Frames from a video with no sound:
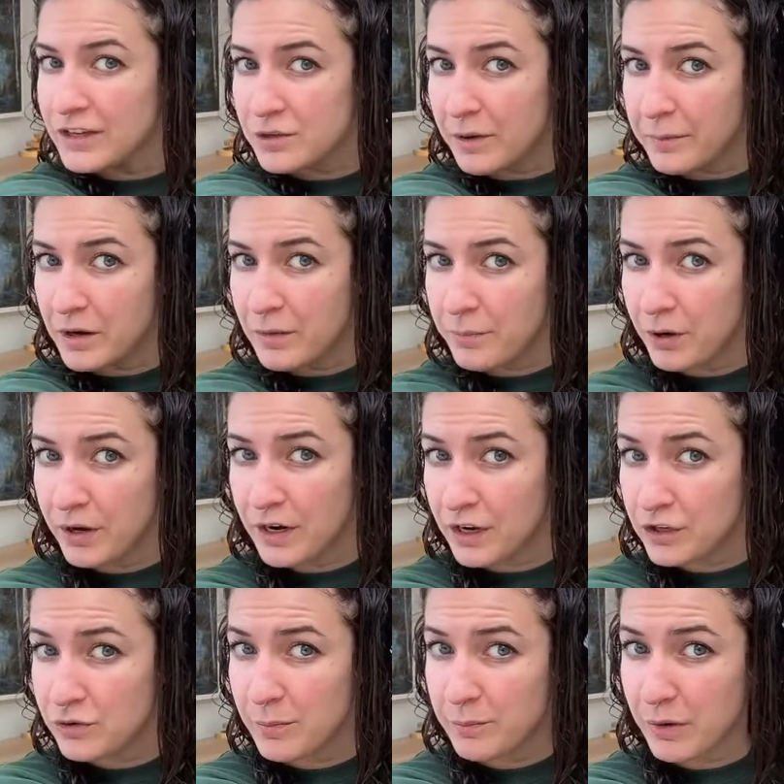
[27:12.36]
So I'm gonna
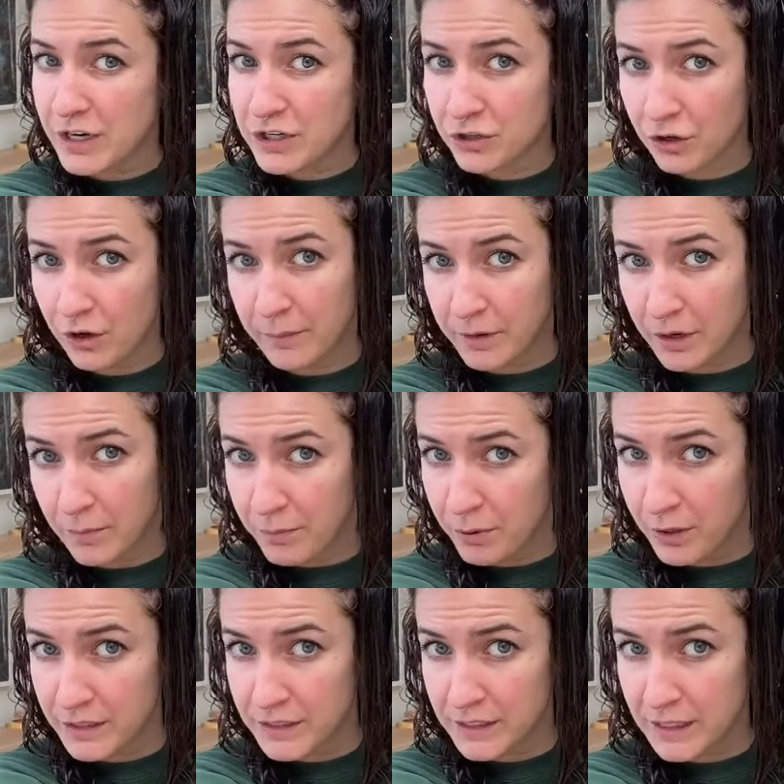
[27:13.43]
do a brush curl. I'm gonna
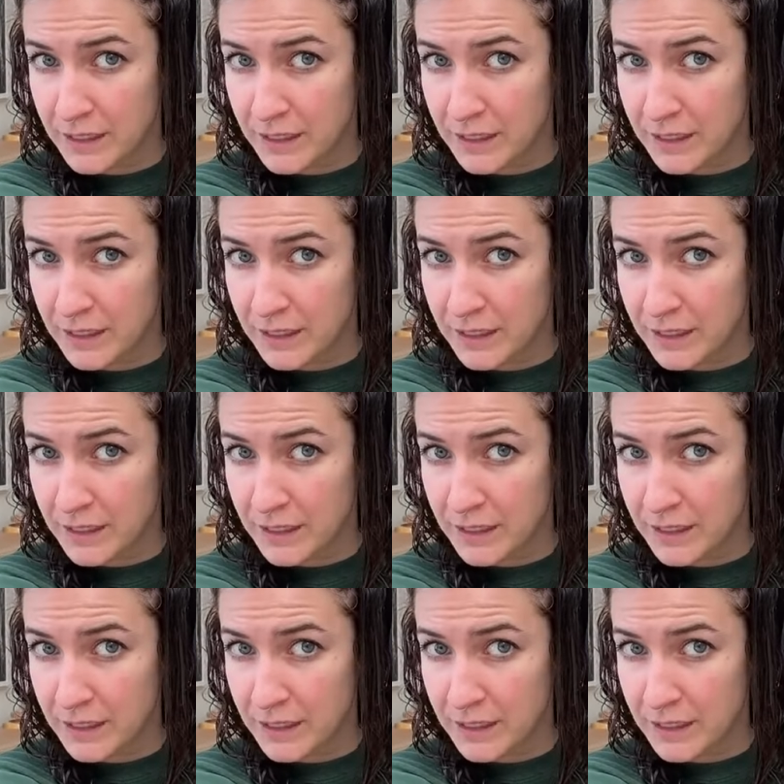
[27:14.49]
put